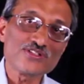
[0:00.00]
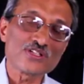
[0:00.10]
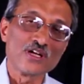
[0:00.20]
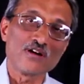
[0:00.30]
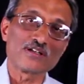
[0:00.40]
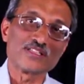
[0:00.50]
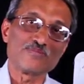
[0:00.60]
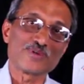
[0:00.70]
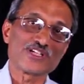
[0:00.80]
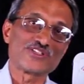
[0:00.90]
tense or
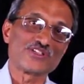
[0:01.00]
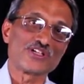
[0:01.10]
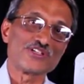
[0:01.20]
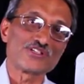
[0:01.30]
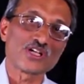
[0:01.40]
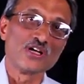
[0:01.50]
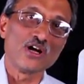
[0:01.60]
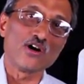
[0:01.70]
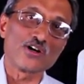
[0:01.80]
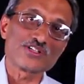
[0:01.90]
the present
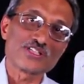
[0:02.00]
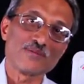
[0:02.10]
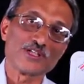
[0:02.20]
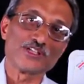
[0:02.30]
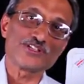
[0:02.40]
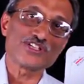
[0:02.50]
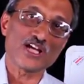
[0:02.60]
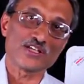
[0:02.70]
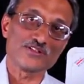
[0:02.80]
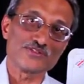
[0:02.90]
or some other
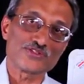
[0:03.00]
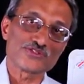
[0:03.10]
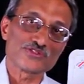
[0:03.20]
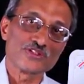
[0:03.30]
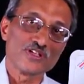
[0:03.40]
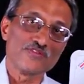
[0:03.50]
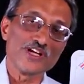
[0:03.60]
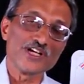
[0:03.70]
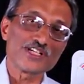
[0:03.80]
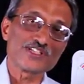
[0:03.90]
tense.
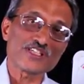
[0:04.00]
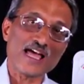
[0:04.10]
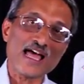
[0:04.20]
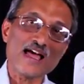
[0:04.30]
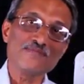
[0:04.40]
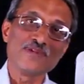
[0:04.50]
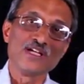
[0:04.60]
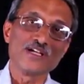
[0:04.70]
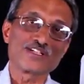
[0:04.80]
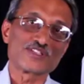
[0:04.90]
When it is am,
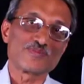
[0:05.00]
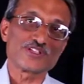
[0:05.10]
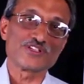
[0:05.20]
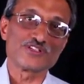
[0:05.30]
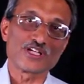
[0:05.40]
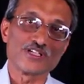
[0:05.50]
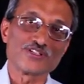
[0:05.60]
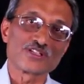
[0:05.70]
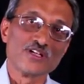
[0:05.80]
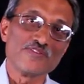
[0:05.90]
it is present
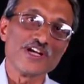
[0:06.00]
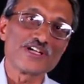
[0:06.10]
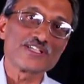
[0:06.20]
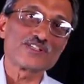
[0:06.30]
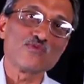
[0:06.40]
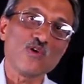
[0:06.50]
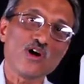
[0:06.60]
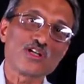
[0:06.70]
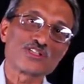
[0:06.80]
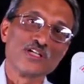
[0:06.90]
tense. When it is
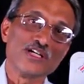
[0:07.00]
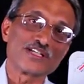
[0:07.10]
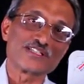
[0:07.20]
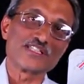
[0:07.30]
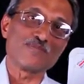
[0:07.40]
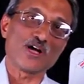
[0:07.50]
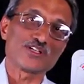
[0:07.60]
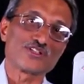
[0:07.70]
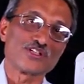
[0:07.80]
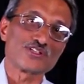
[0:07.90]
was, it is the
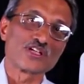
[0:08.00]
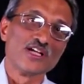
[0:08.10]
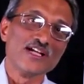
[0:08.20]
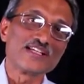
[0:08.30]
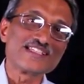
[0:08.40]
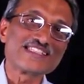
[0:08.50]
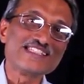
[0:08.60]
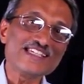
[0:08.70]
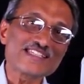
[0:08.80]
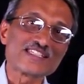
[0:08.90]
past tense. It
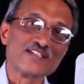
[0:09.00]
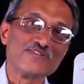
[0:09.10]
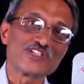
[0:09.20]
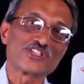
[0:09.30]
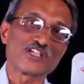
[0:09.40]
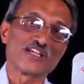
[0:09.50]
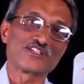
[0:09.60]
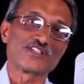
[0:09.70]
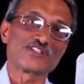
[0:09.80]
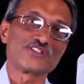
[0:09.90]
is this which
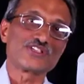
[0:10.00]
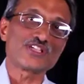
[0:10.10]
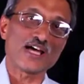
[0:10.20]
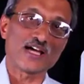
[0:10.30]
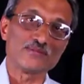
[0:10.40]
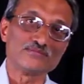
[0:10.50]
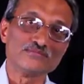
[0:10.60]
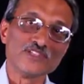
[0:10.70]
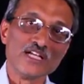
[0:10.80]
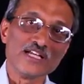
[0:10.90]
tells us the
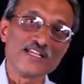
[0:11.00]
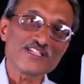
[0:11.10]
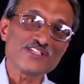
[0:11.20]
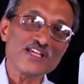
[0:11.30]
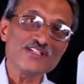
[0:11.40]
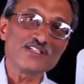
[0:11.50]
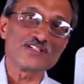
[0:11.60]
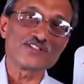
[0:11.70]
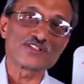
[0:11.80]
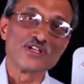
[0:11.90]
time. In a
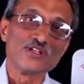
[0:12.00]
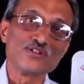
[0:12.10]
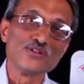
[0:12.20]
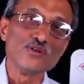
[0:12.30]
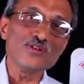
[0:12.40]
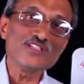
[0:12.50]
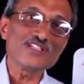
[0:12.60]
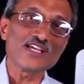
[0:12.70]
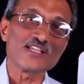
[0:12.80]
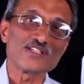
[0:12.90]
sentence, to know
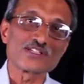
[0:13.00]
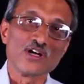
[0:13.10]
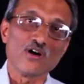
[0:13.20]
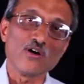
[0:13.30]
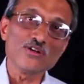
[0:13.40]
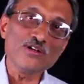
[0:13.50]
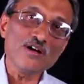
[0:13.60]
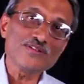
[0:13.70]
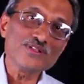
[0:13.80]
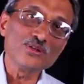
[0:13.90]
the tense, all
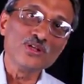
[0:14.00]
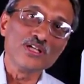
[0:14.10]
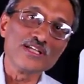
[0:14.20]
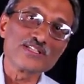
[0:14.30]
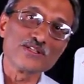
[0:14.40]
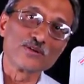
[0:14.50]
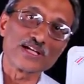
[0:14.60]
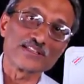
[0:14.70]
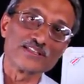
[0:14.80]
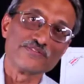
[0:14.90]
you have to do is
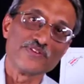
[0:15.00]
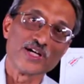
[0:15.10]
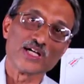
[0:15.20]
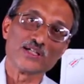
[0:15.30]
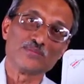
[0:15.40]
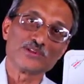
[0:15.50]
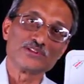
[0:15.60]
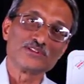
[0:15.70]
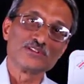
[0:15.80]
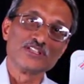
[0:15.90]
look at the verb.
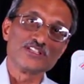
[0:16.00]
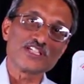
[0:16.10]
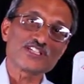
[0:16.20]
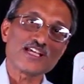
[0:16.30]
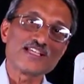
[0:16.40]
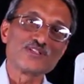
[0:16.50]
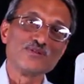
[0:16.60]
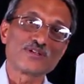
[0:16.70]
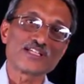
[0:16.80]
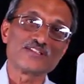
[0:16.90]
Just
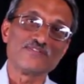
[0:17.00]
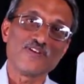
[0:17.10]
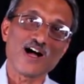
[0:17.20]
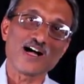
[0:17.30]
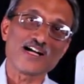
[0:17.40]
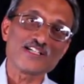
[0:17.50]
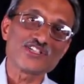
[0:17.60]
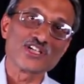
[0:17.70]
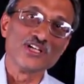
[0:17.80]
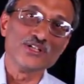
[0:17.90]
as you look at the
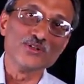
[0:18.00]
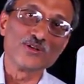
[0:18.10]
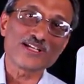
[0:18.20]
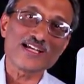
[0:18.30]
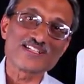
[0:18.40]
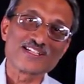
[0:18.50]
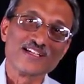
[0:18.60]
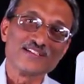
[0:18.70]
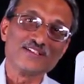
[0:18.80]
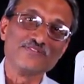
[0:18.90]
watch, you look
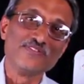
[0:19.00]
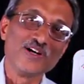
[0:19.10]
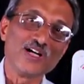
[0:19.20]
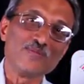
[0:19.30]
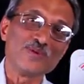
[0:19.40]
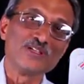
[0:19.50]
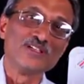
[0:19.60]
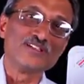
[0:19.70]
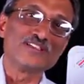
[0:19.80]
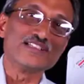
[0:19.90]
at the verb,
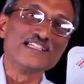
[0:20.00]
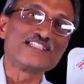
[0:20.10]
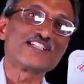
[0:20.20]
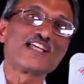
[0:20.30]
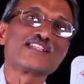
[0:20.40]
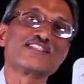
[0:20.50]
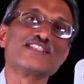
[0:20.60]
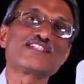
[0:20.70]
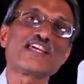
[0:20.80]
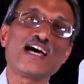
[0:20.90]
it
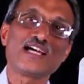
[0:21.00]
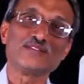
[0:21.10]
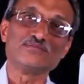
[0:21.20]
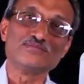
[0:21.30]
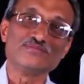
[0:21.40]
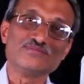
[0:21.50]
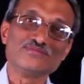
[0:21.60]
tells the time.